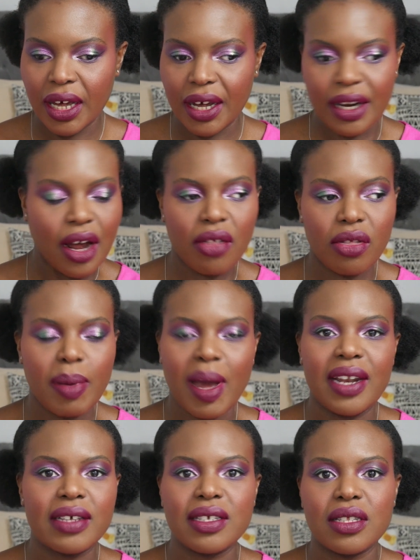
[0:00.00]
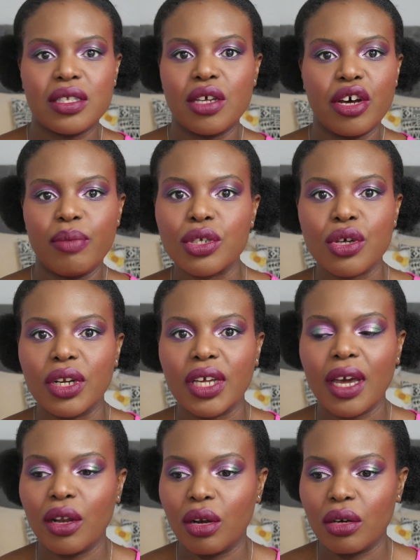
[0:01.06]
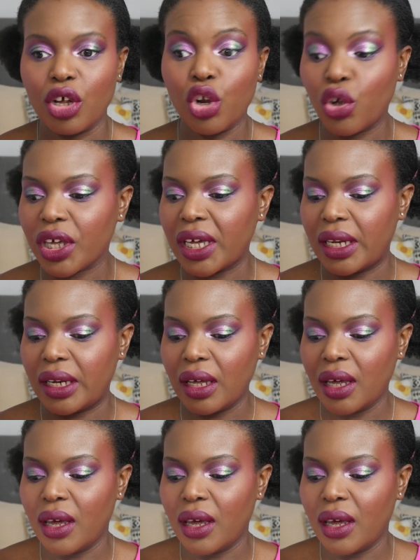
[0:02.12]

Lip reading: and other palettes at the time just couldn't get a look in,